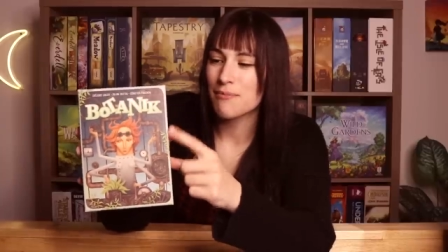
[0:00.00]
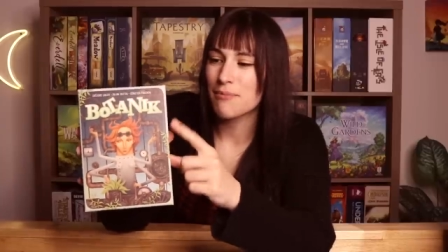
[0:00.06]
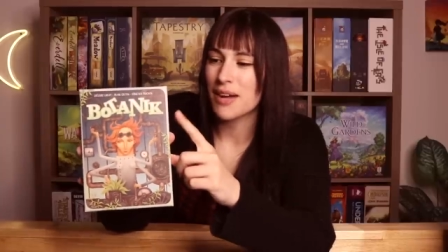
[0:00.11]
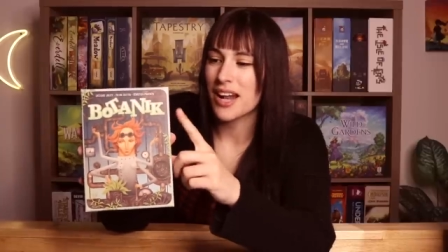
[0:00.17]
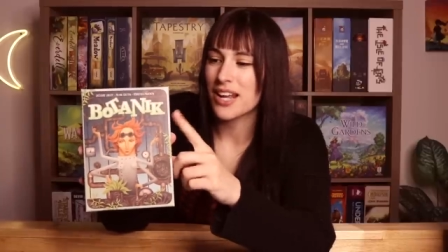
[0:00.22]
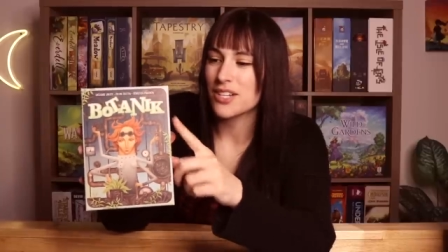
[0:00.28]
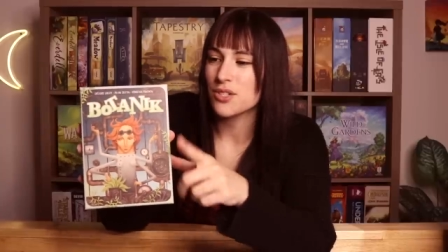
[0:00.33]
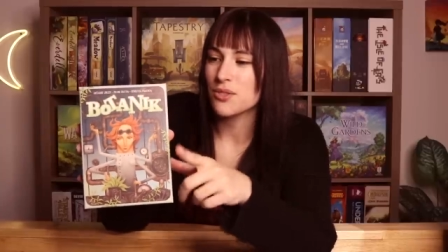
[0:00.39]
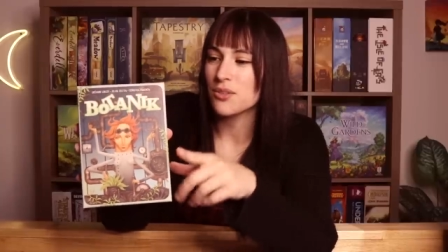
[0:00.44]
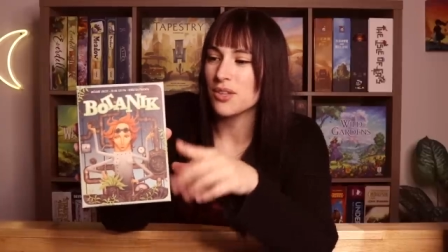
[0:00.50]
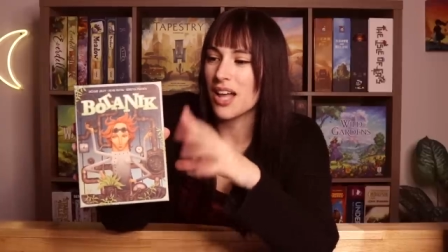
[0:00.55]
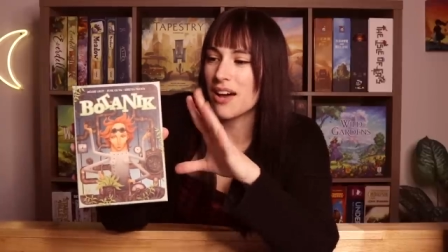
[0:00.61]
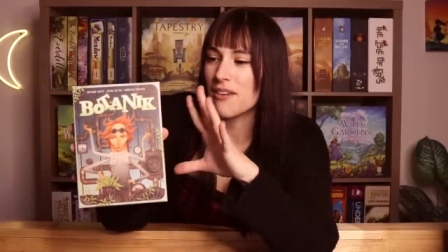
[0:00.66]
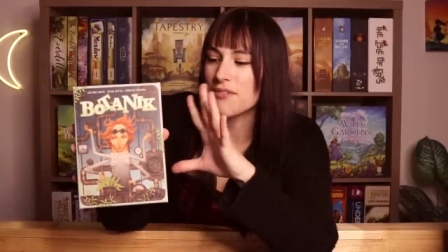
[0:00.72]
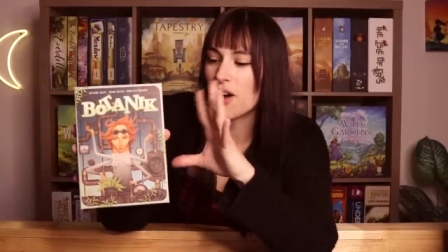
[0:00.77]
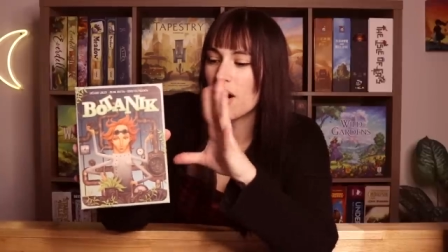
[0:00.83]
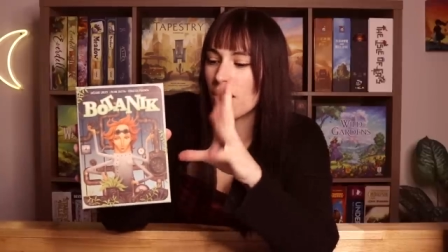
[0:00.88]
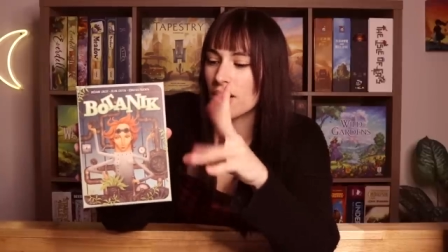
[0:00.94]
but I do
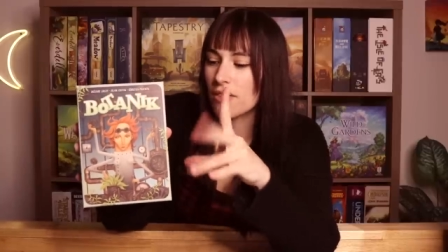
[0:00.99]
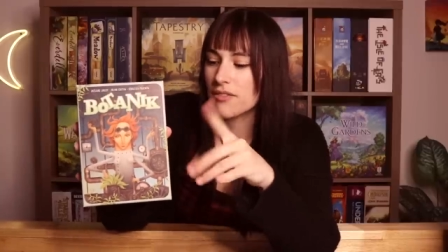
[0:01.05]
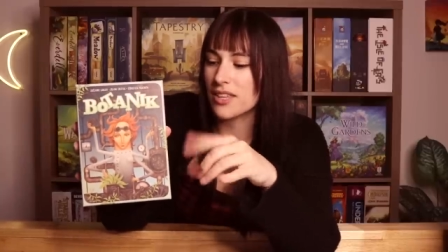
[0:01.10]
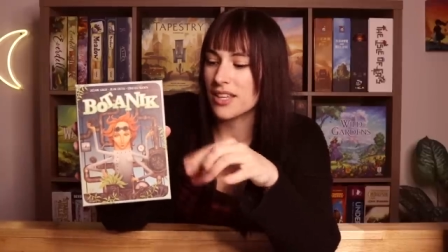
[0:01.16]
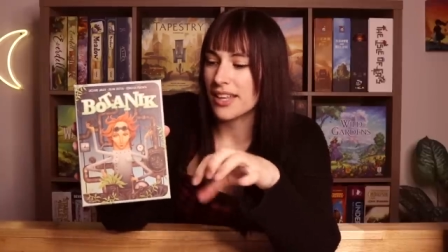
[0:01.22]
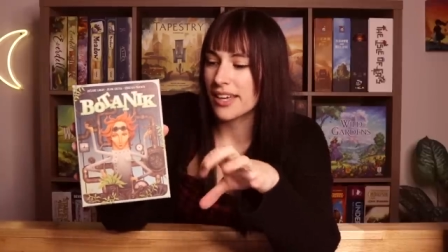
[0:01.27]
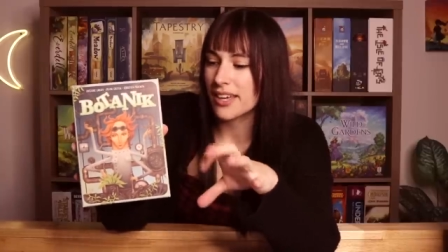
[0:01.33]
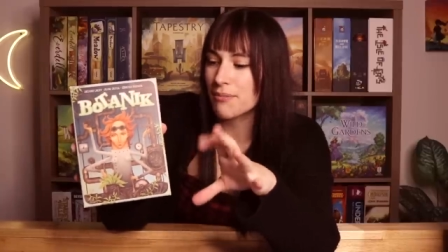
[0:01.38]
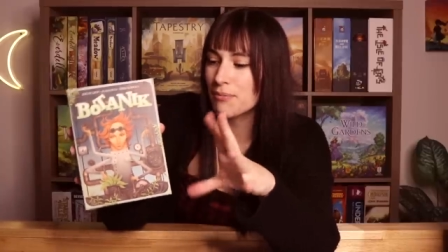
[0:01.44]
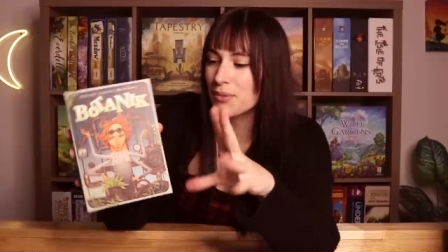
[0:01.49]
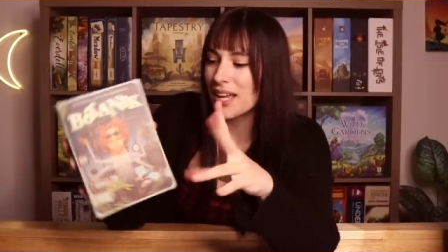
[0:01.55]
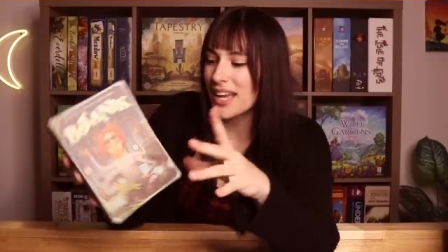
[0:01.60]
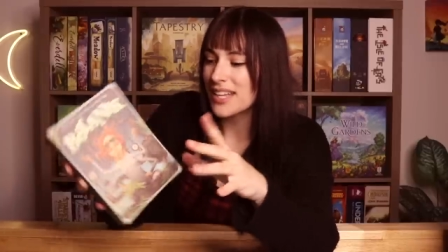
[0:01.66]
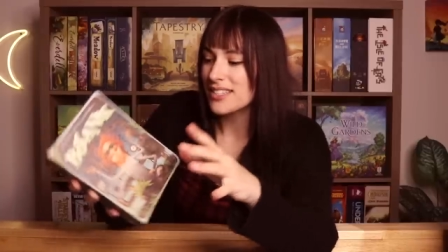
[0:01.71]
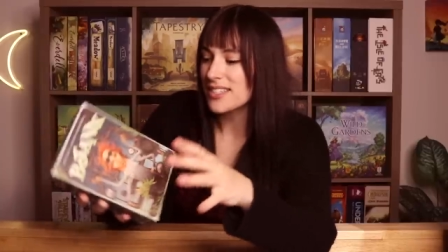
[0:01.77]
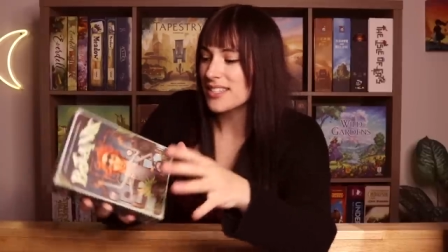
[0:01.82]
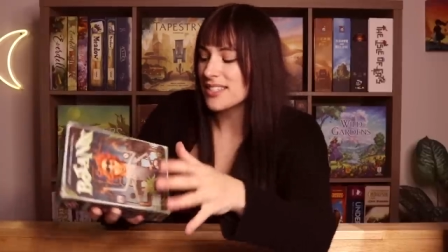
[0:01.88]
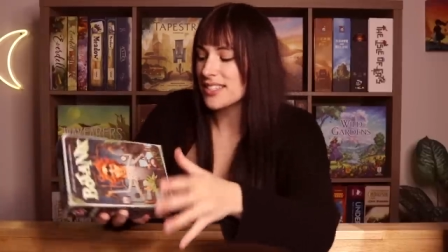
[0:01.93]
love all of the like
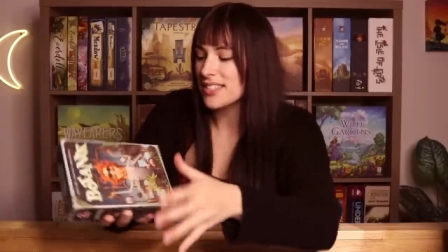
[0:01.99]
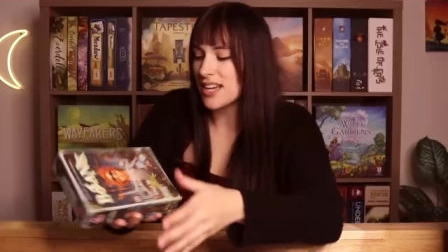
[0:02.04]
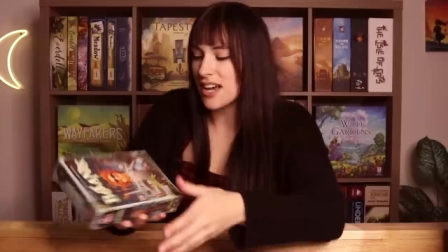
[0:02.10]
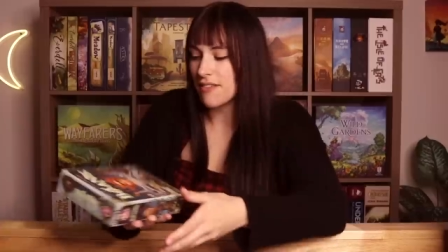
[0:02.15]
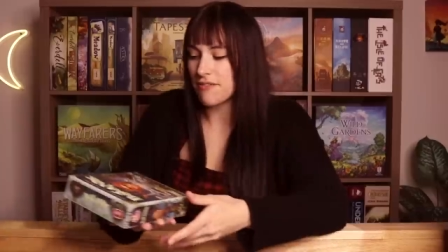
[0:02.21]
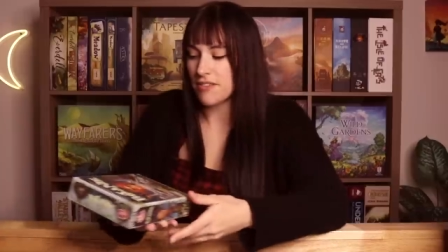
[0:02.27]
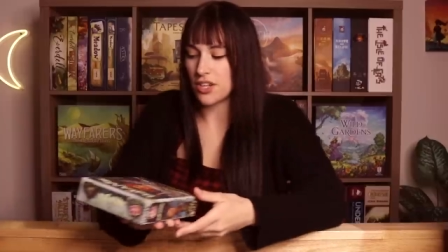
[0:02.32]
plants and stuff.